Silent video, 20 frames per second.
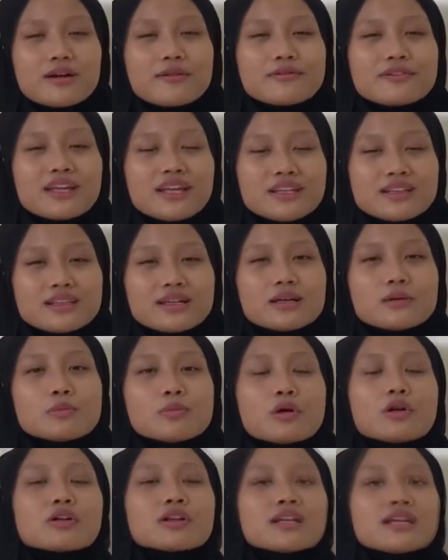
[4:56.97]
of
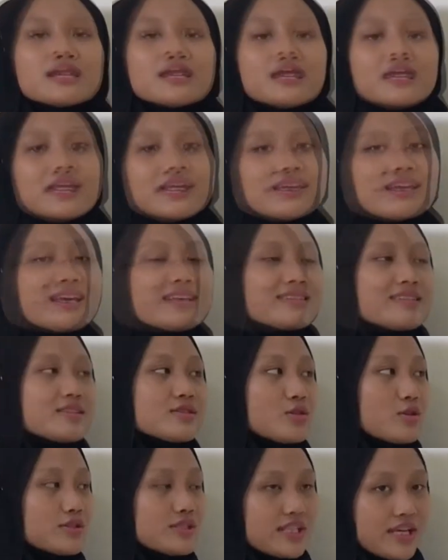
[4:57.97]
data more clearly. Next
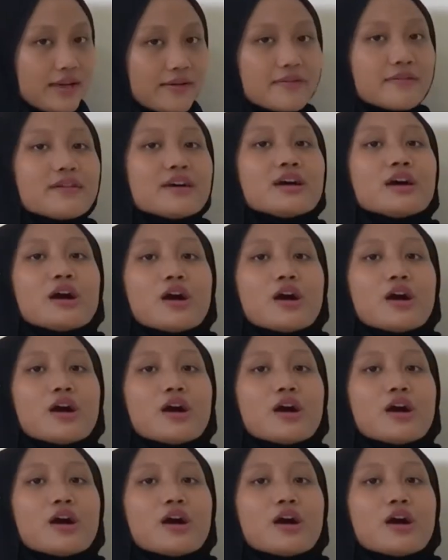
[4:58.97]
is Ojan.